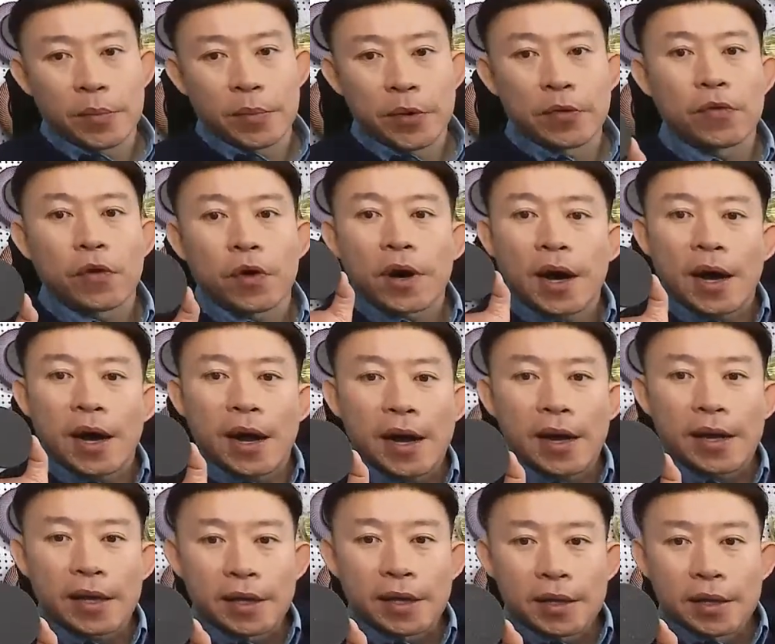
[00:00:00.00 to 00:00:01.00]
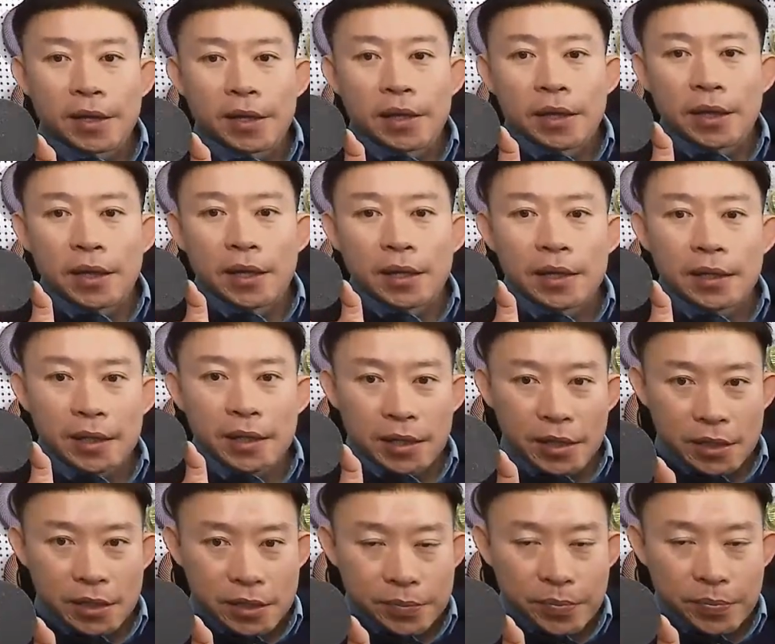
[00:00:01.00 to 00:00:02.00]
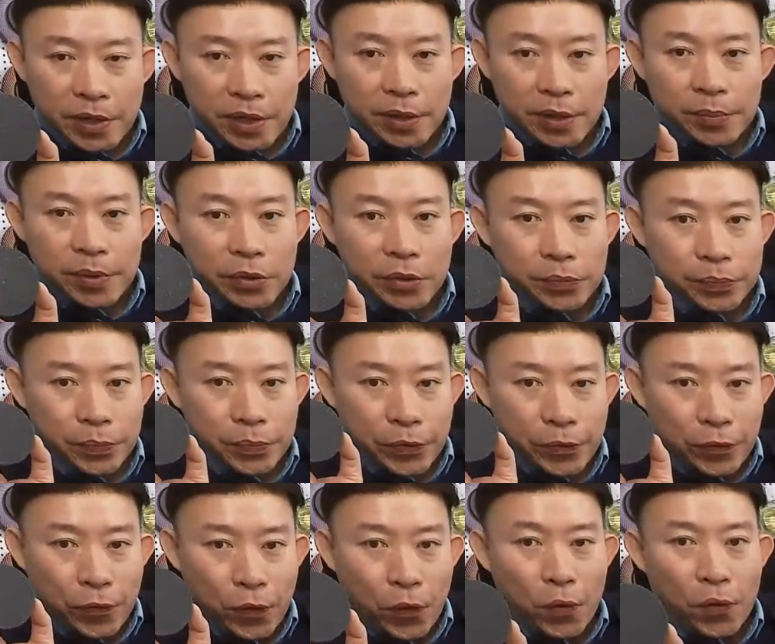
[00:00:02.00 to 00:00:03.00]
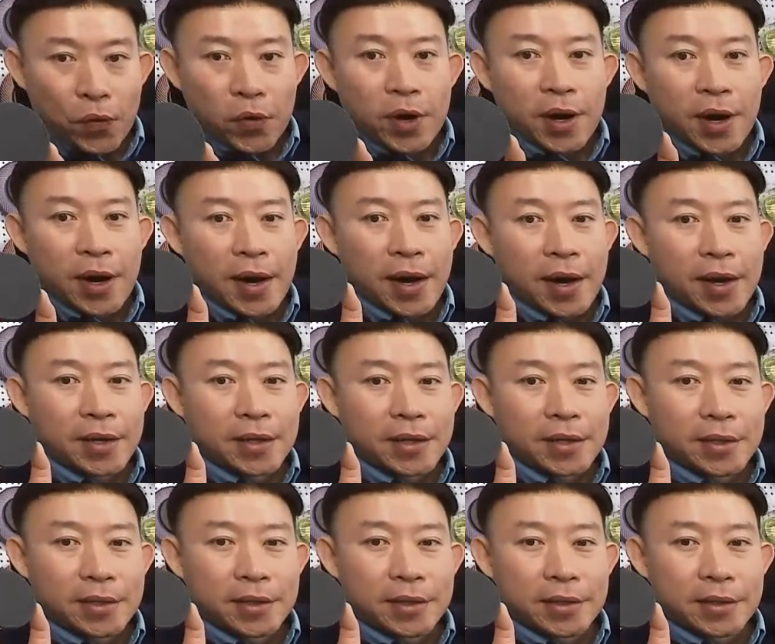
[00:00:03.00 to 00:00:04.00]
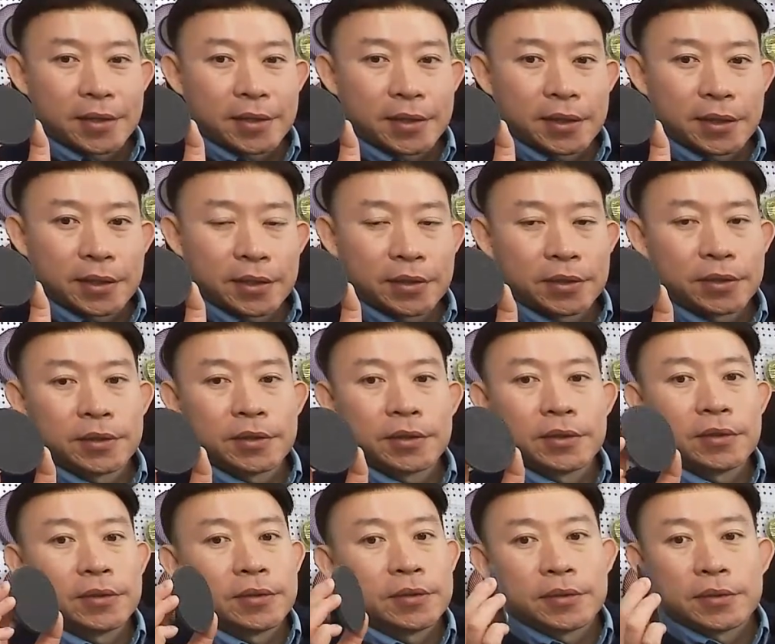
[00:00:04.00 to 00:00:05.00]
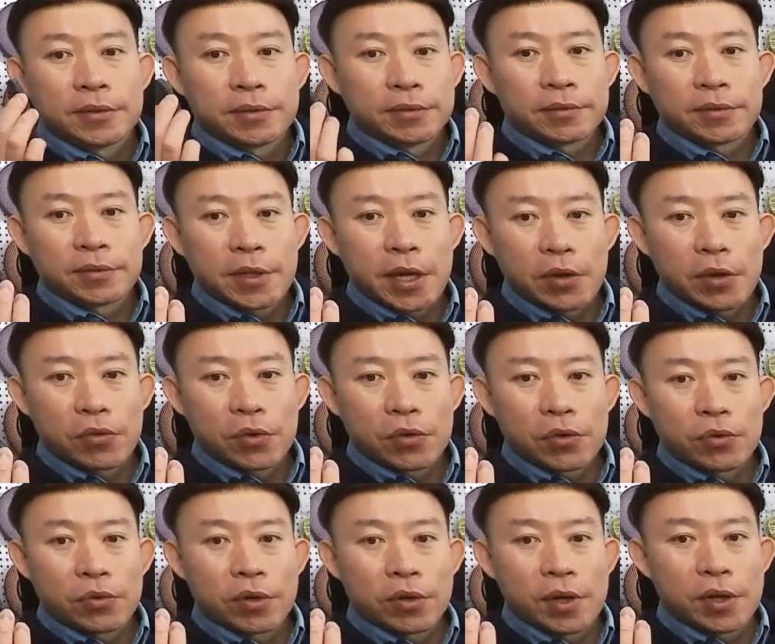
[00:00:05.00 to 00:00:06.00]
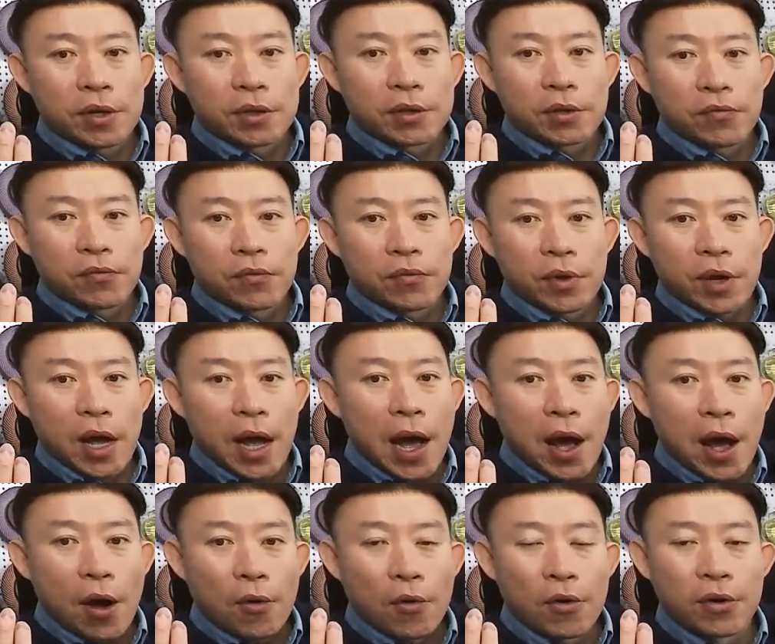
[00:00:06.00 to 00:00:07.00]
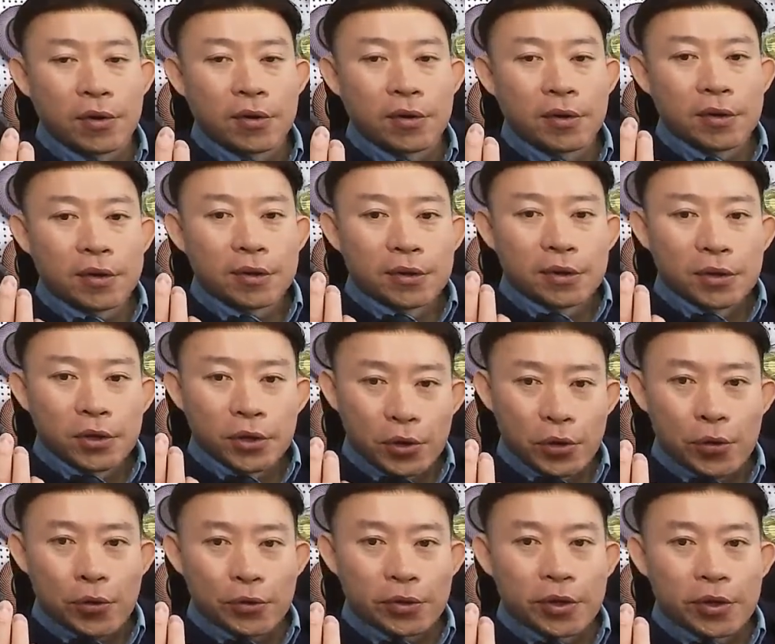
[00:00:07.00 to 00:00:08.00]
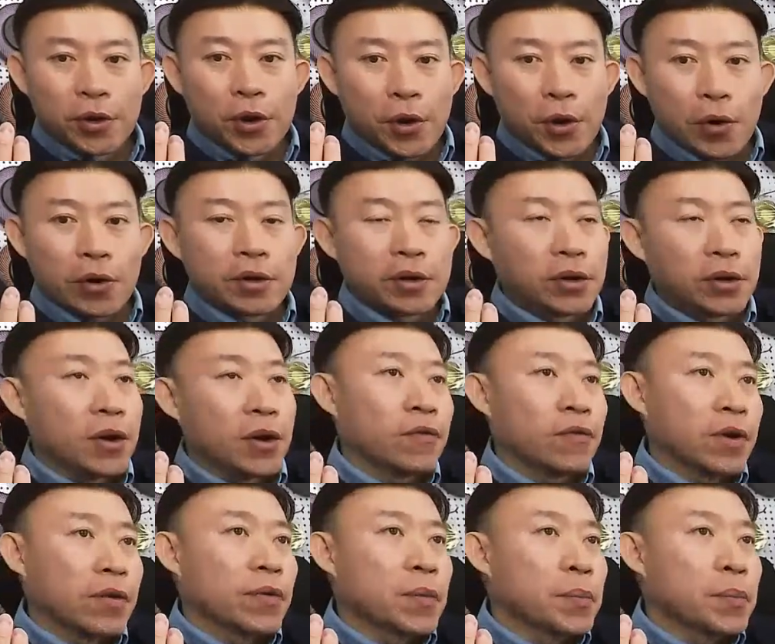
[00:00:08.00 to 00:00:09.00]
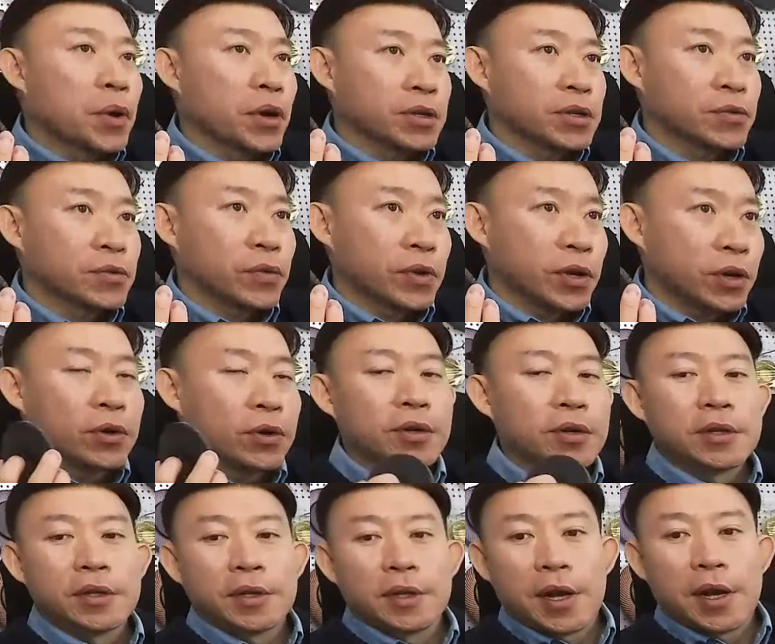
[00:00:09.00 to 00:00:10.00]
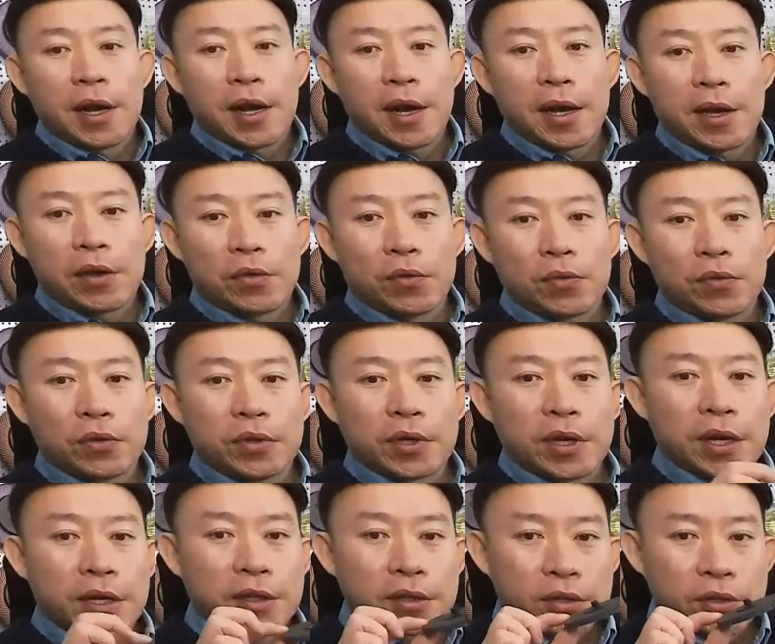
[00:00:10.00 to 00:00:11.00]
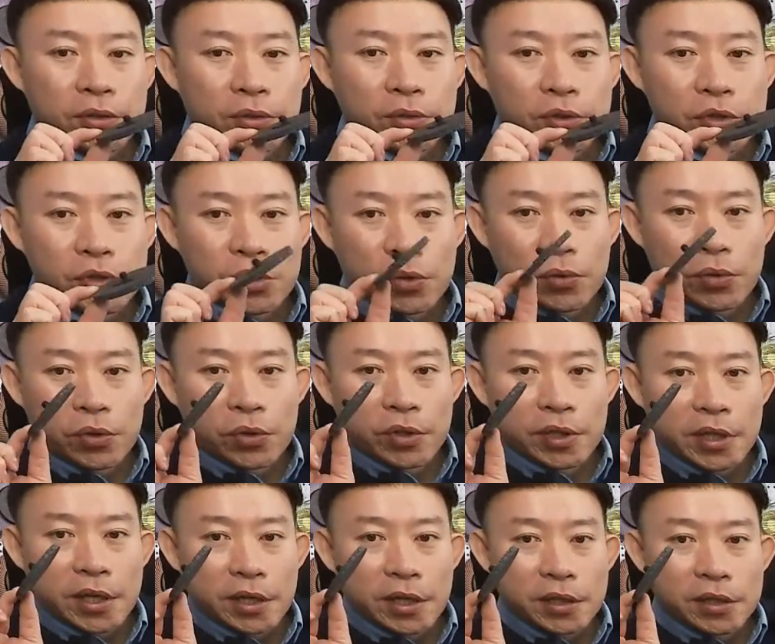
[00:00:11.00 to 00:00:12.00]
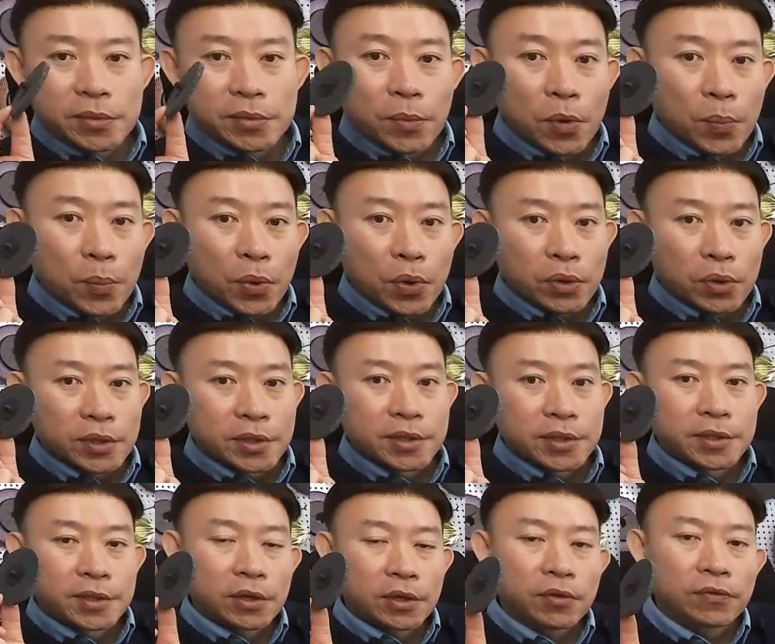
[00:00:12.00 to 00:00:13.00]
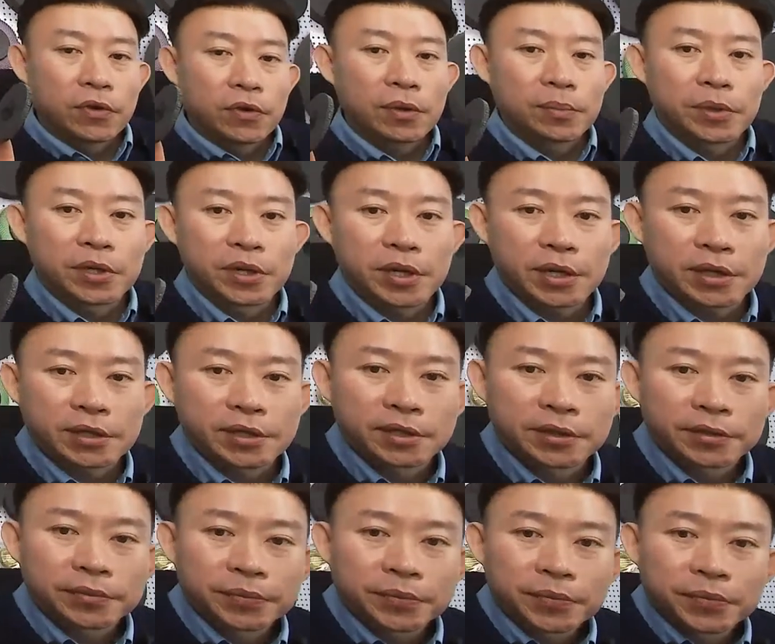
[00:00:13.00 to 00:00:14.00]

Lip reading: Before I explain, before I tell you how good or non-waving polish wheel, I would like to show you another small point of our product.